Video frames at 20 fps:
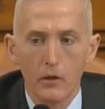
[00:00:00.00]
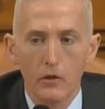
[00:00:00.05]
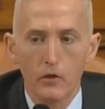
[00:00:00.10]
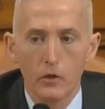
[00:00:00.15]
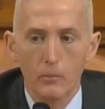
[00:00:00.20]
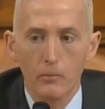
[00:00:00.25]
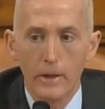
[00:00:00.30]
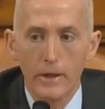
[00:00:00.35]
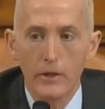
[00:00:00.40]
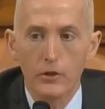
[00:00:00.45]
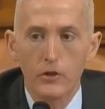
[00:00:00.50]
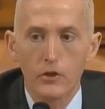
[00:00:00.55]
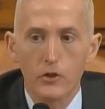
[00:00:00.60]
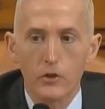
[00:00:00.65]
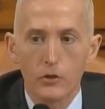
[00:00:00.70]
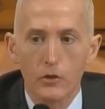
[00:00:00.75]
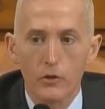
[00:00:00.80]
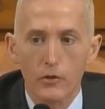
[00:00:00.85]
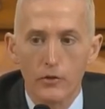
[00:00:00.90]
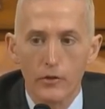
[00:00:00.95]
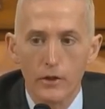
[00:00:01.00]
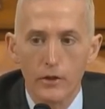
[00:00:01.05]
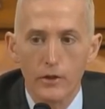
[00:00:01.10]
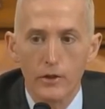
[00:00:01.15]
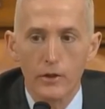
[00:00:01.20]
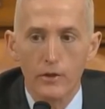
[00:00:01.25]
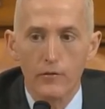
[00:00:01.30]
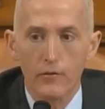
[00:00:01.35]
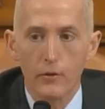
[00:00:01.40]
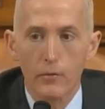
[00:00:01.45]
to make sure this
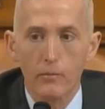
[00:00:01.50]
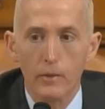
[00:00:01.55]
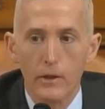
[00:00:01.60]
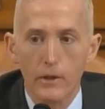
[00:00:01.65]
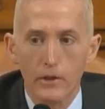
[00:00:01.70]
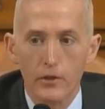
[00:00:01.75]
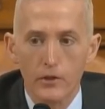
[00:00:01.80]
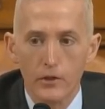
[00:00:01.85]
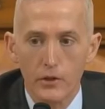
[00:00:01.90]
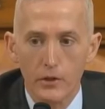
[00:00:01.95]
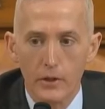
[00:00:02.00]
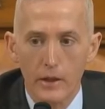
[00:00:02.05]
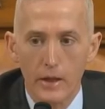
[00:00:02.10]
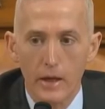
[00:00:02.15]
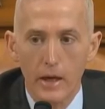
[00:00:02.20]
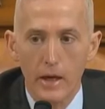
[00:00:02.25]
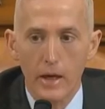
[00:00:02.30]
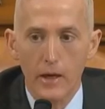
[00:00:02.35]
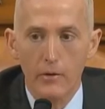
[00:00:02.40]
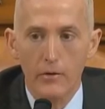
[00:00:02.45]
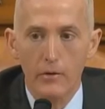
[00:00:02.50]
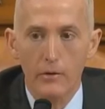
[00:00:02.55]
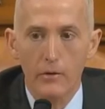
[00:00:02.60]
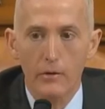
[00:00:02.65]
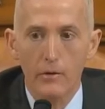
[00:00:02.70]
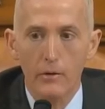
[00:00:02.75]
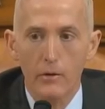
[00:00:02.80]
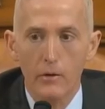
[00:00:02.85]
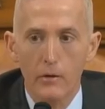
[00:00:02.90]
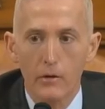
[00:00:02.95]
information
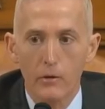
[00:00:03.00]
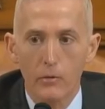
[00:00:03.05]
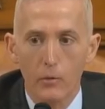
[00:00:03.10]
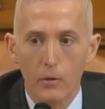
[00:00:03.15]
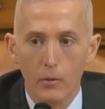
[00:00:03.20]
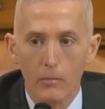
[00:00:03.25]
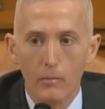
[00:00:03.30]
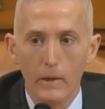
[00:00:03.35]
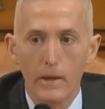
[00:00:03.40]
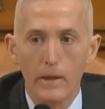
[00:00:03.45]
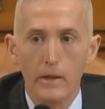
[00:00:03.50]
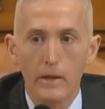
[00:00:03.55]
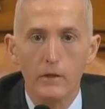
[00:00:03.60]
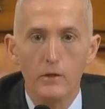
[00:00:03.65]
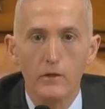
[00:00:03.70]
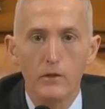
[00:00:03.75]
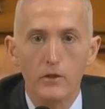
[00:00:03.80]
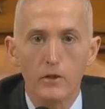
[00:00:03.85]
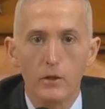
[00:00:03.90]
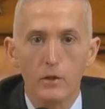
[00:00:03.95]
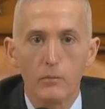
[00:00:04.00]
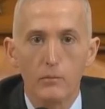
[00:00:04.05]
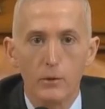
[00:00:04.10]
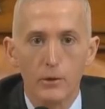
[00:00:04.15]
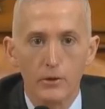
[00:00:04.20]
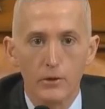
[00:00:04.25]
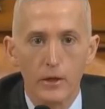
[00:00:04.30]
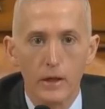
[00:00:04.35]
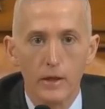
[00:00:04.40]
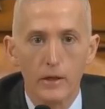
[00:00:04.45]
gathered remains
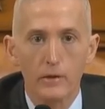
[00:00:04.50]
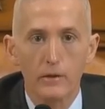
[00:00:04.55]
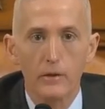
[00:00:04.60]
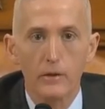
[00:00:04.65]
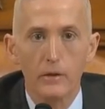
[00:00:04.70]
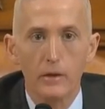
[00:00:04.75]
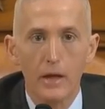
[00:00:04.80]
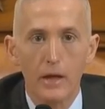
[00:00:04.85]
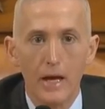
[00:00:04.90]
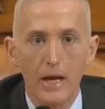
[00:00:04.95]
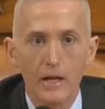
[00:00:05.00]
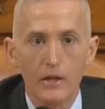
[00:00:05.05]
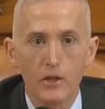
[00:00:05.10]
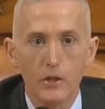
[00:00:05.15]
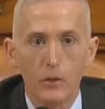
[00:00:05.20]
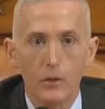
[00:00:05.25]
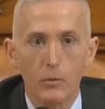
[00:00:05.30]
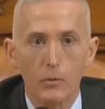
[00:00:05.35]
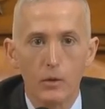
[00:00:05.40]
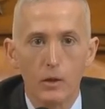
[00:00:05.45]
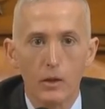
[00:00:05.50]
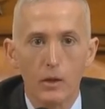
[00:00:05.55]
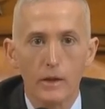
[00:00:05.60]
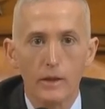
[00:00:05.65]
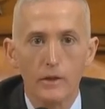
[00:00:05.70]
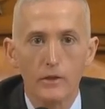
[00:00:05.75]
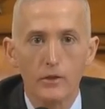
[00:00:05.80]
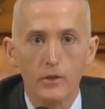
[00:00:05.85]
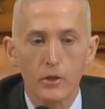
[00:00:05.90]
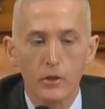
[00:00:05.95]
protected as it
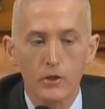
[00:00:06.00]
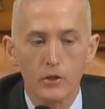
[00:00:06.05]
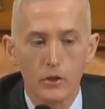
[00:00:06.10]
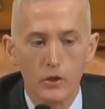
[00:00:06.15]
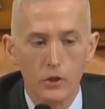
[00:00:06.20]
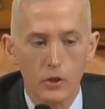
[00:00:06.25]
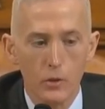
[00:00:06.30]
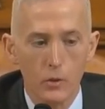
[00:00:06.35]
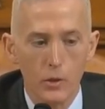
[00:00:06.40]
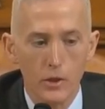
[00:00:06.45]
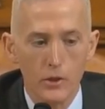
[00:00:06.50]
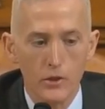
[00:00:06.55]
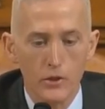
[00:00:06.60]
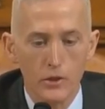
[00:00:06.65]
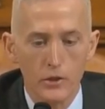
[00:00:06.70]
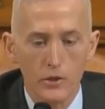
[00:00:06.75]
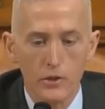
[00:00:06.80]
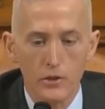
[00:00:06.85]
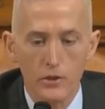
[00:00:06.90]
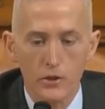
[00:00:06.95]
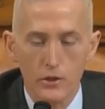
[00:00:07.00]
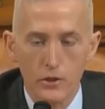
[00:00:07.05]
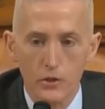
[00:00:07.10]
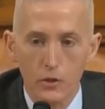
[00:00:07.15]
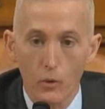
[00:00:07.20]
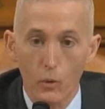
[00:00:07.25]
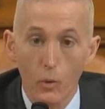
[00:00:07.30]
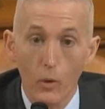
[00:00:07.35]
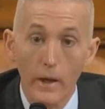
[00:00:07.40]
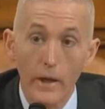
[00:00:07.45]
relates to U.S. citizens. The
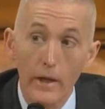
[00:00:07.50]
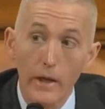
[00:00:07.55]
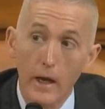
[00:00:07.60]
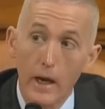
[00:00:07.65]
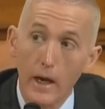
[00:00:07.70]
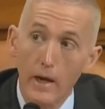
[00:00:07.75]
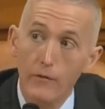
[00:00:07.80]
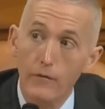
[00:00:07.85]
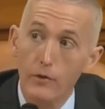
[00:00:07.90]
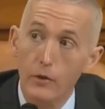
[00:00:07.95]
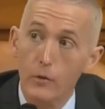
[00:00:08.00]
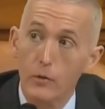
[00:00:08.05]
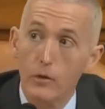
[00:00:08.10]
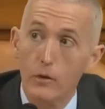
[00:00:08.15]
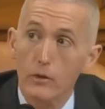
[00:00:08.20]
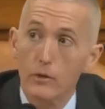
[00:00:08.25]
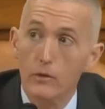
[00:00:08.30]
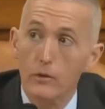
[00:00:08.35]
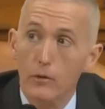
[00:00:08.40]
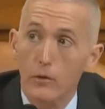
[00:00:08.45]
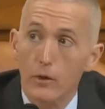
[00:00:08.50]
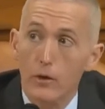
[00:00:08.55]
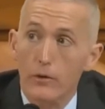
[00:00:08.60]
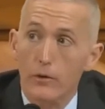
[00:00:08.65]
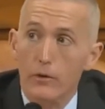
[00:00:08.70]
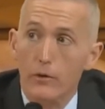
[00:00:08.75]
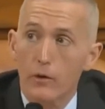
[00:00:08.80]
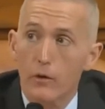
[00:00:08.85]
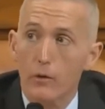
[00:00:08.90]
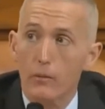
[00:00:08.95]
way I view it, Director
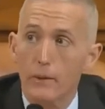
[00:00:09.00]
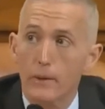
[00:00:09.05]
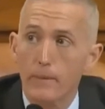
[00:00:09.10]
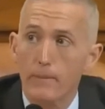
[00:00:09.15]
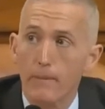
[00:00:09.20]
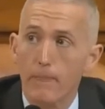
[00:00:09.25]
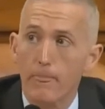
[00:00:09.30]
Comey,